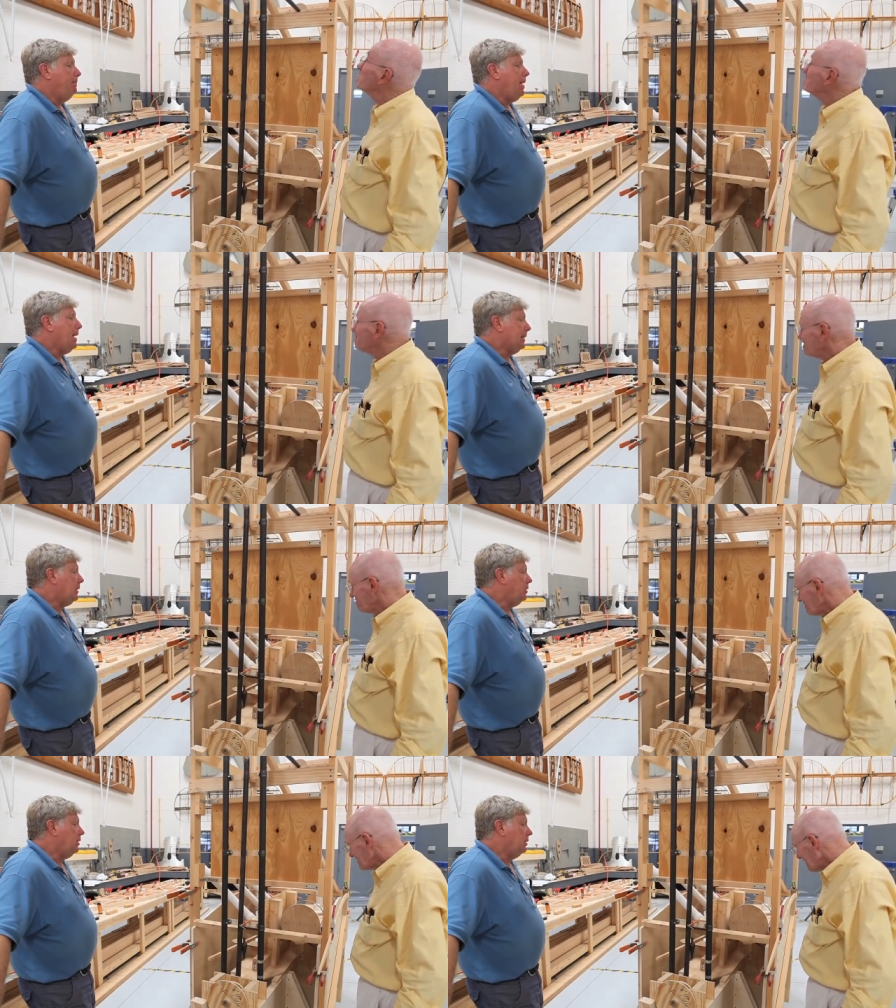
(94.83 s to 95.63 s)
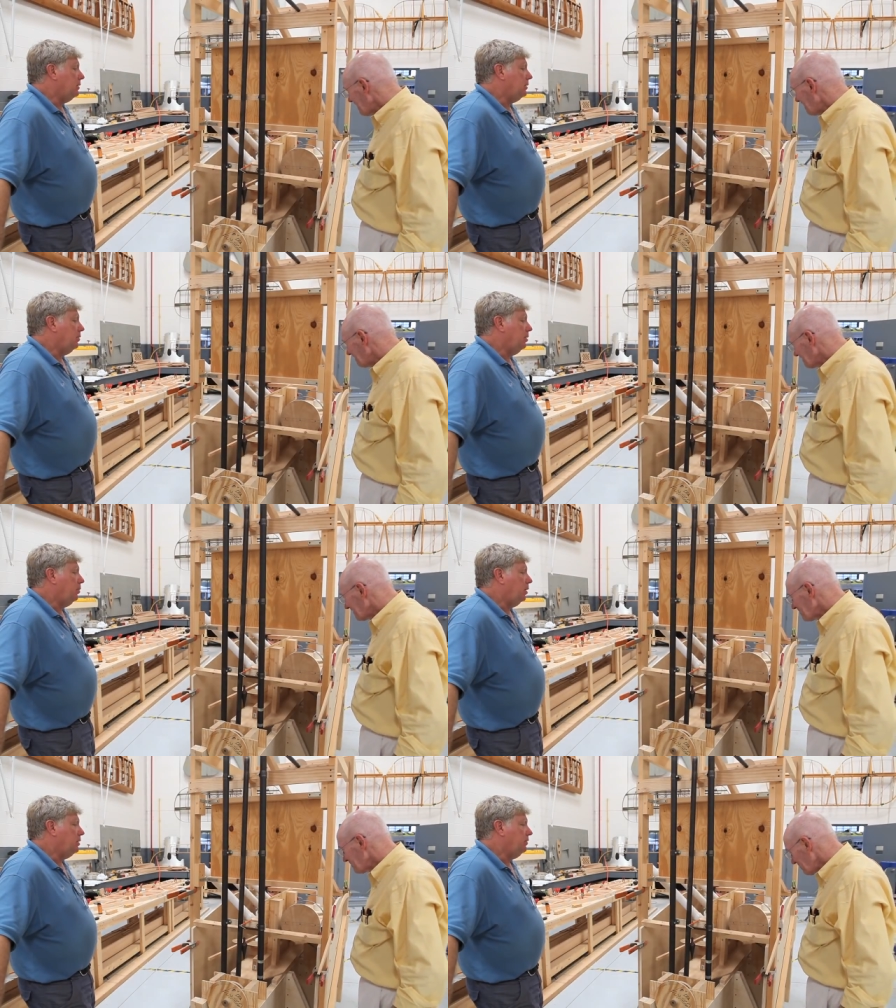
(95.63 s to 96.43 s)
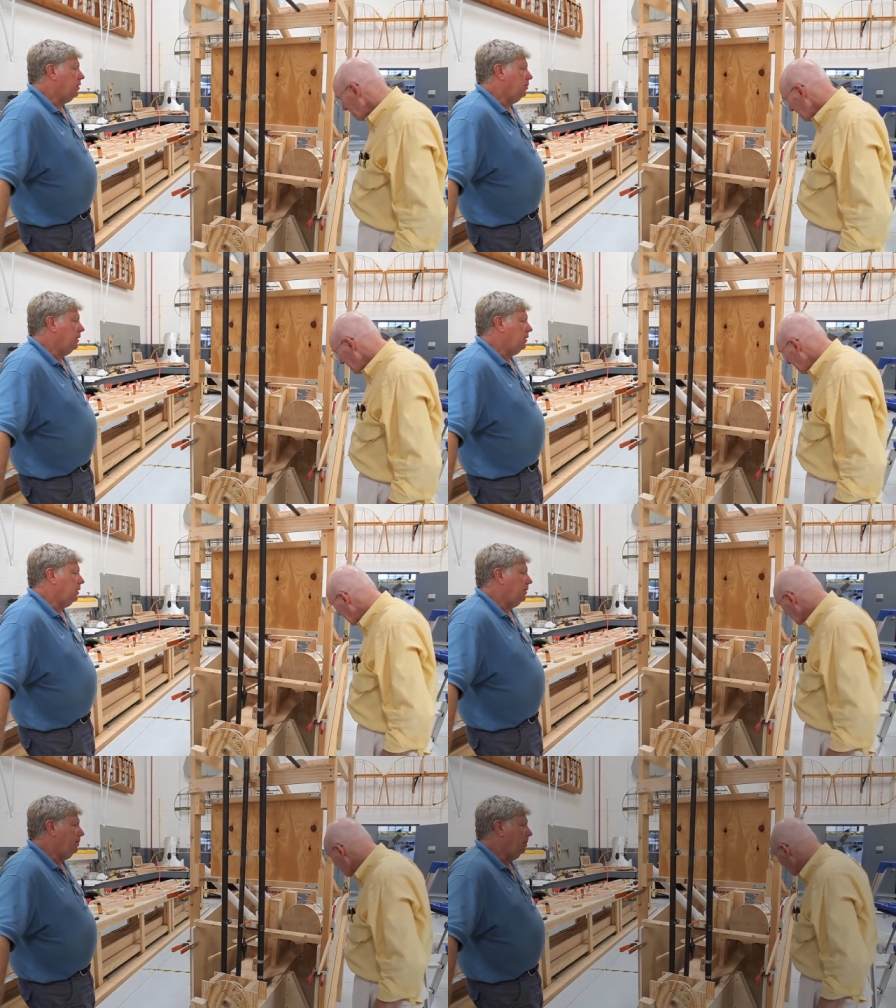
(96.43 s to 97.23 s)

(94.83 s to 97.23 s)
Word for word: Yeah, some of the parts. You're really making some